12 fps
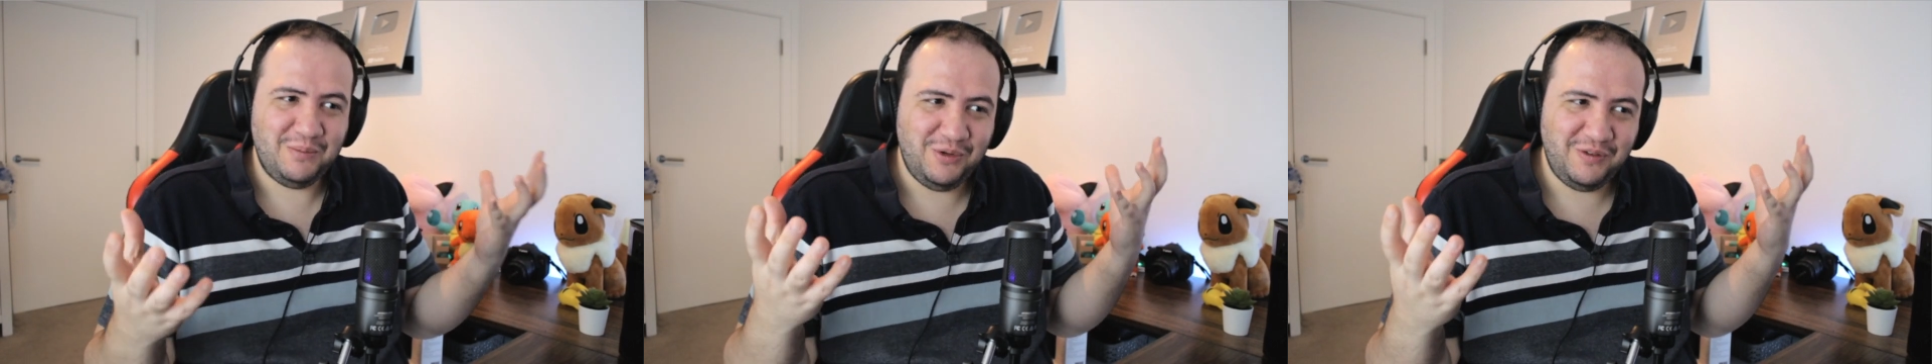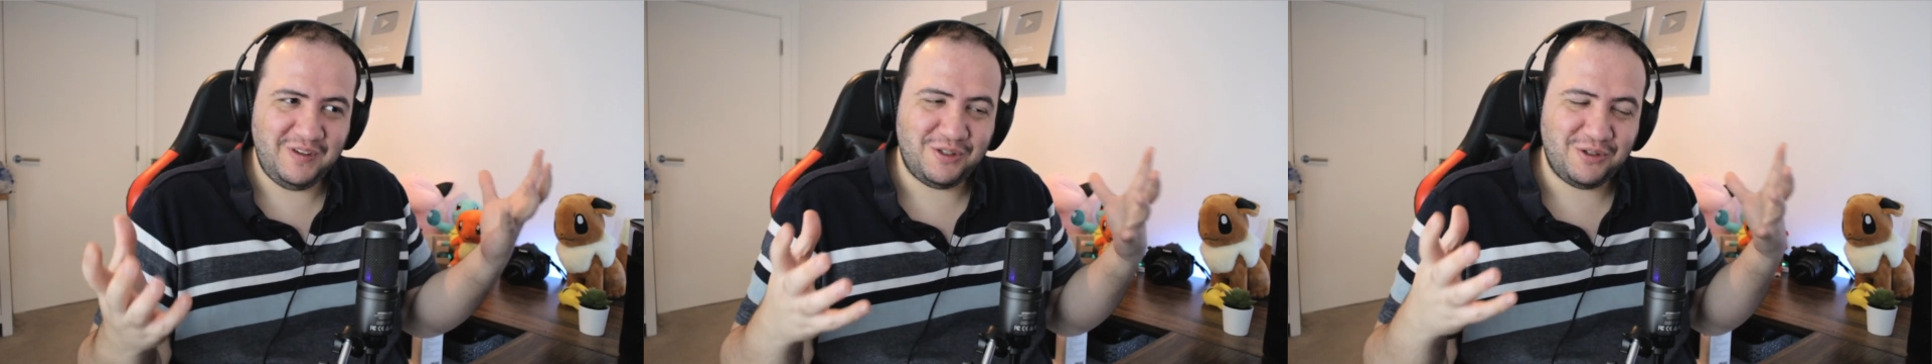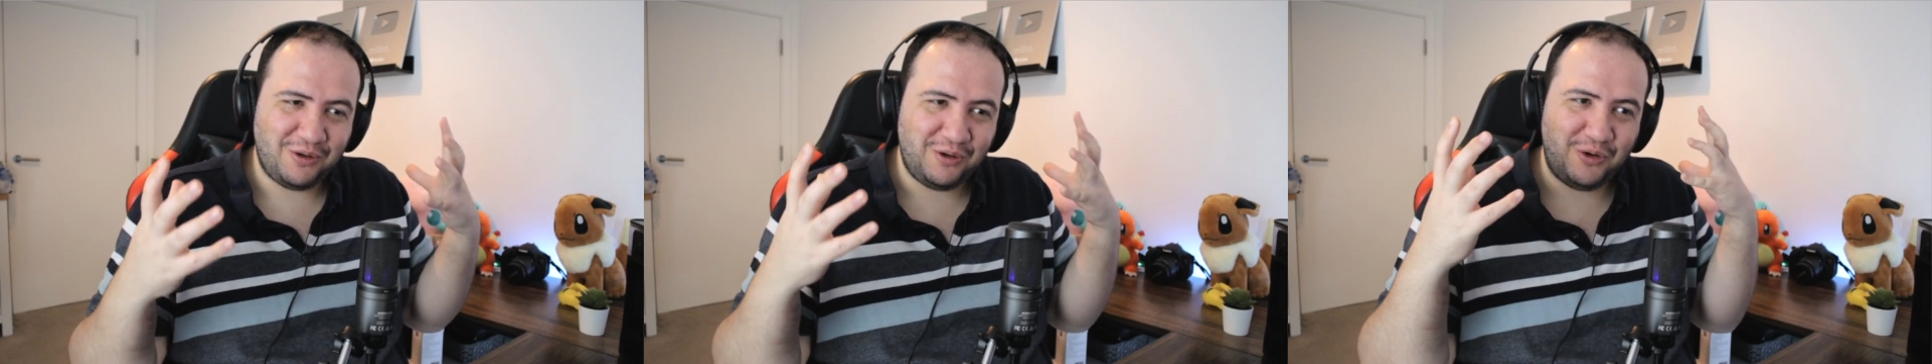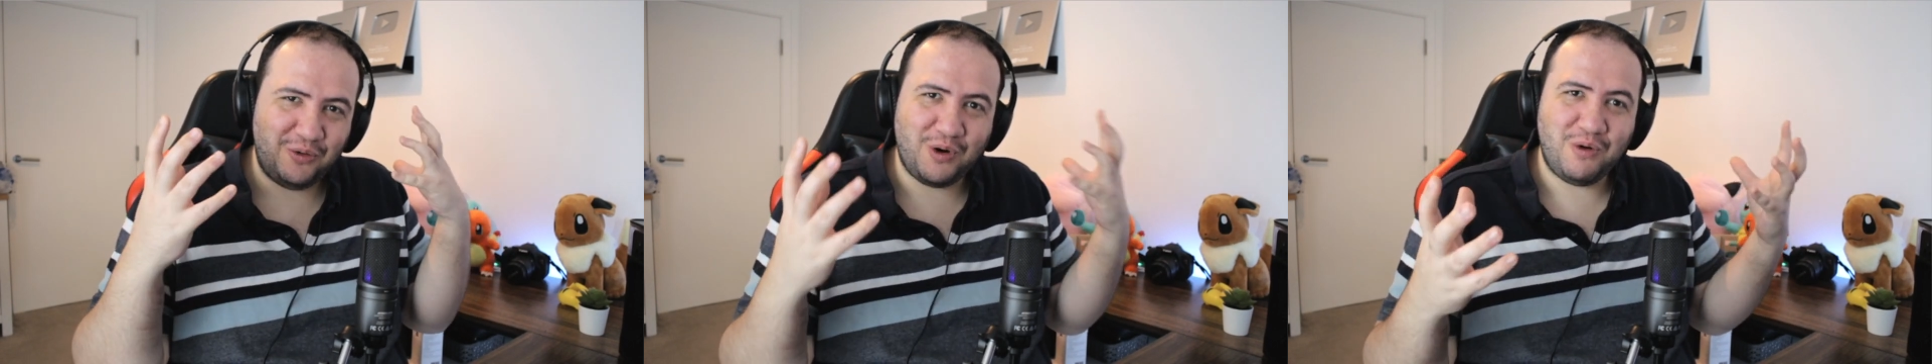movies are
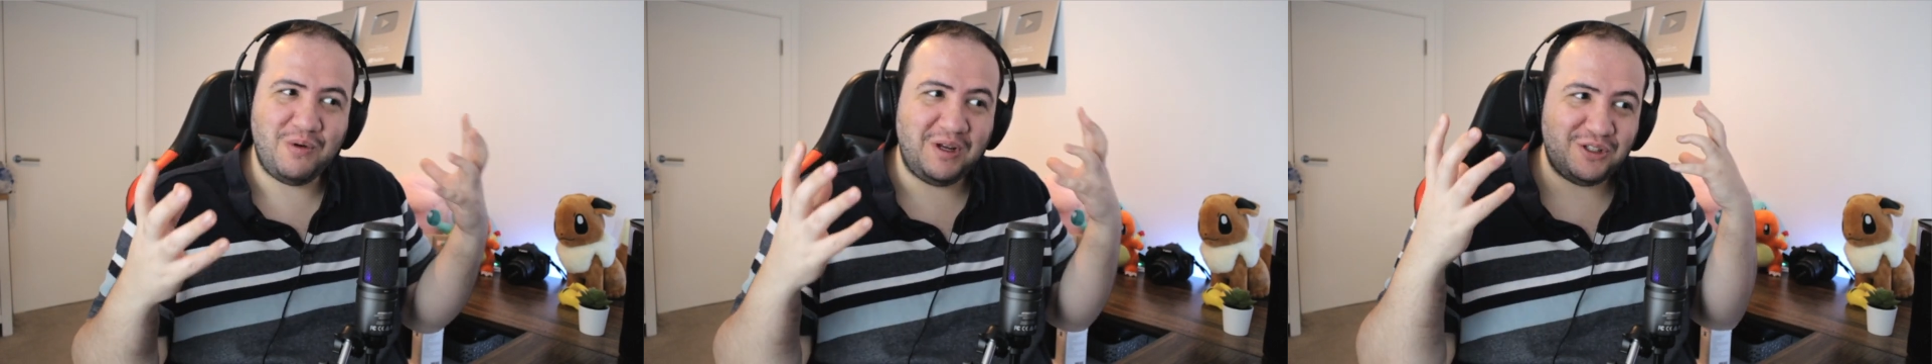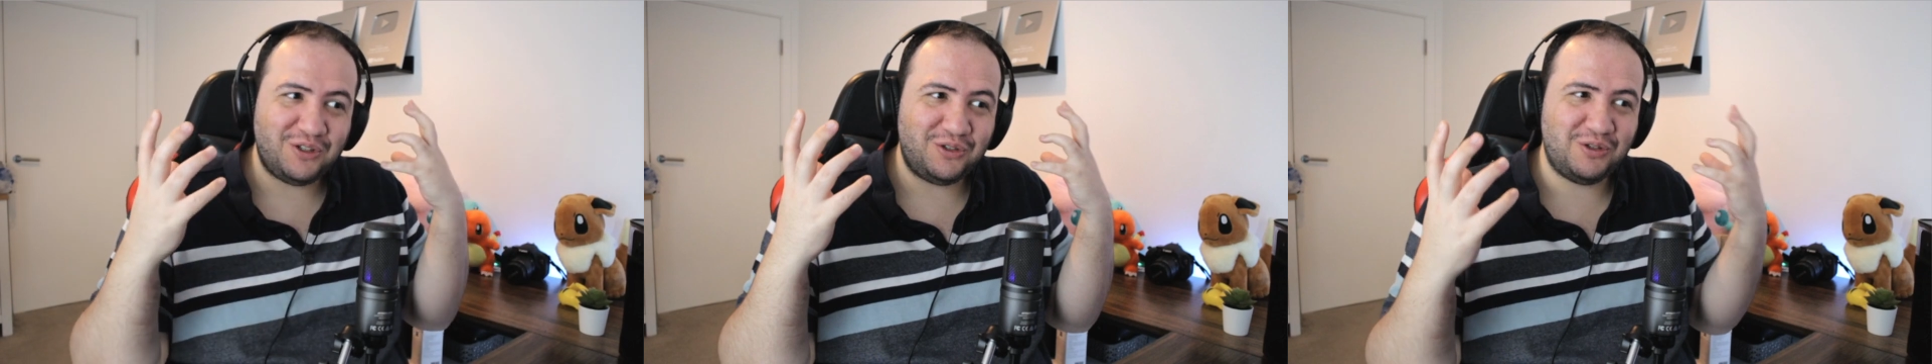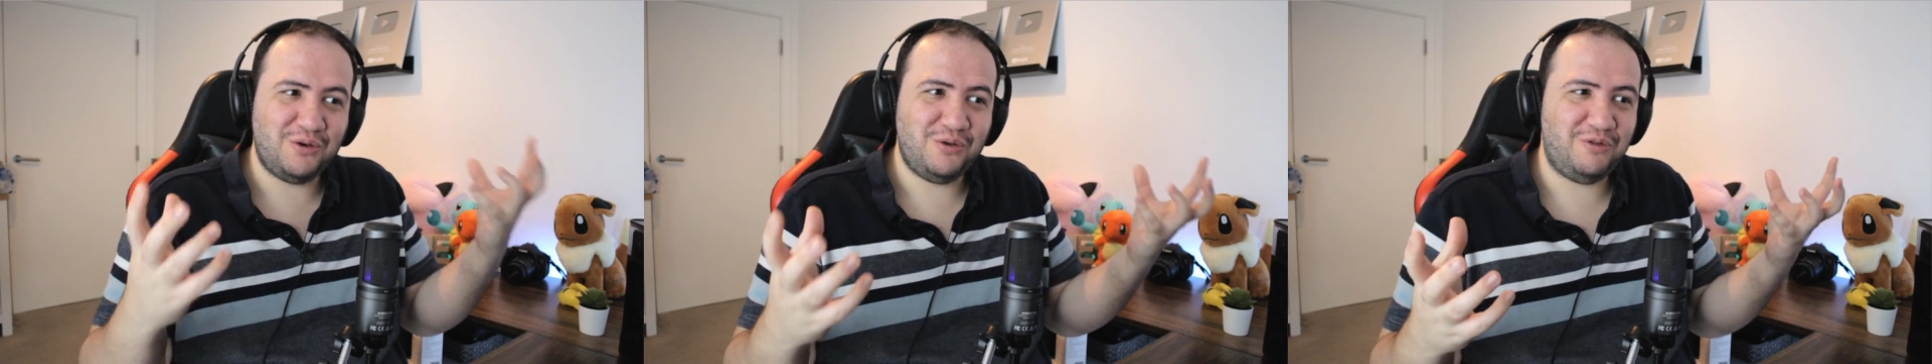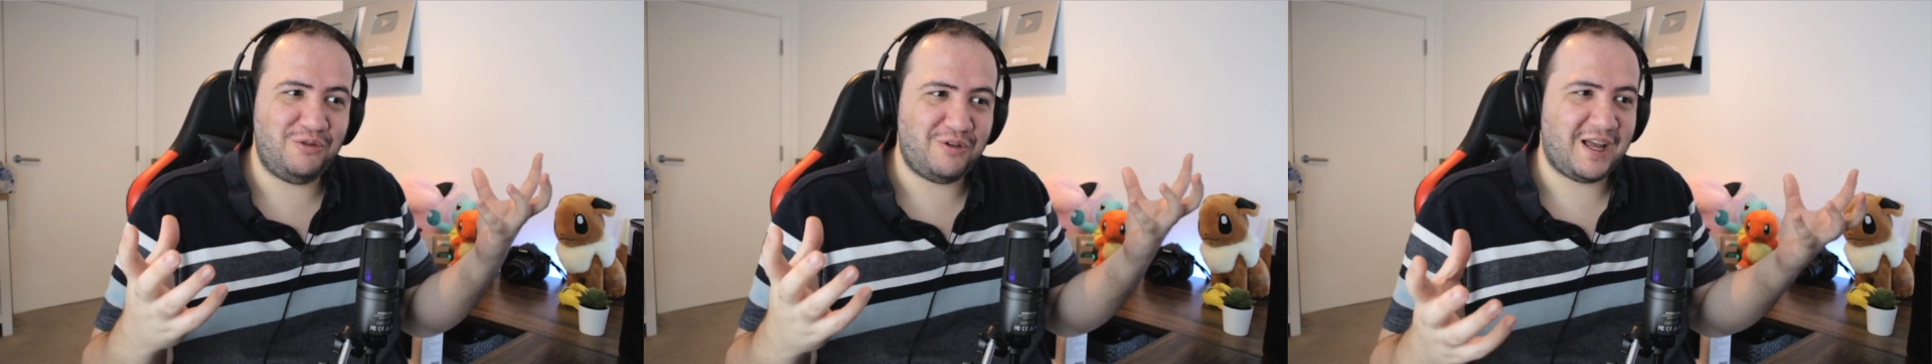growing so
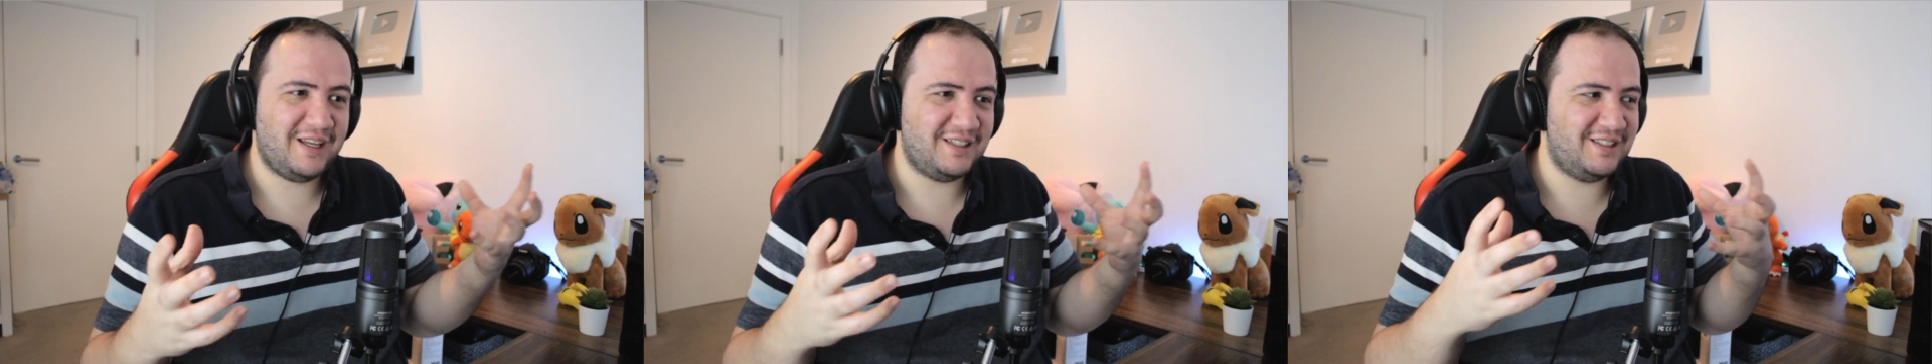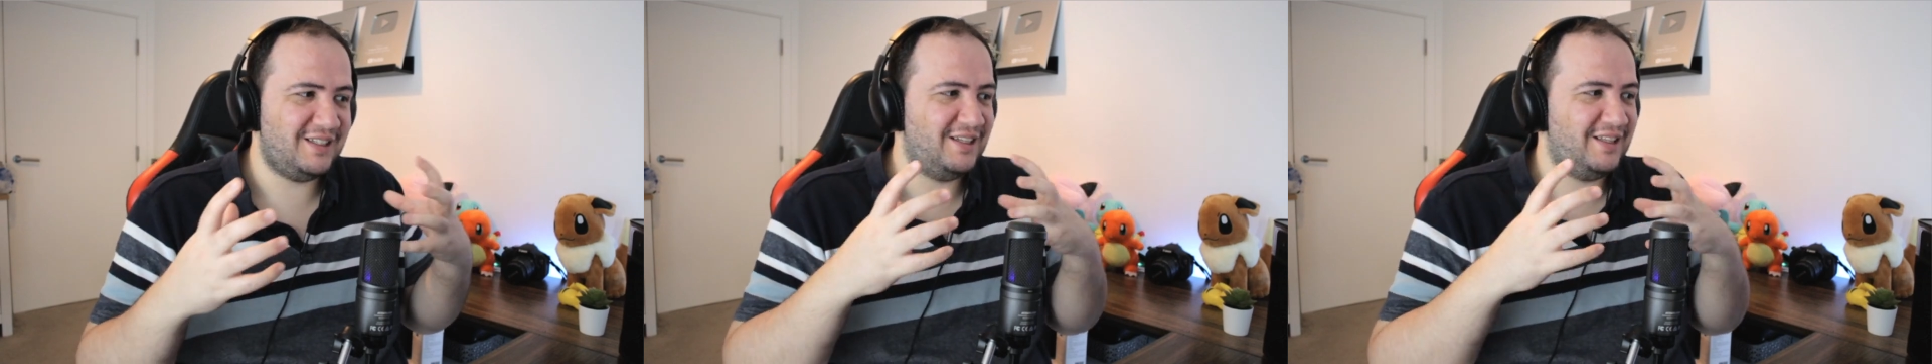fast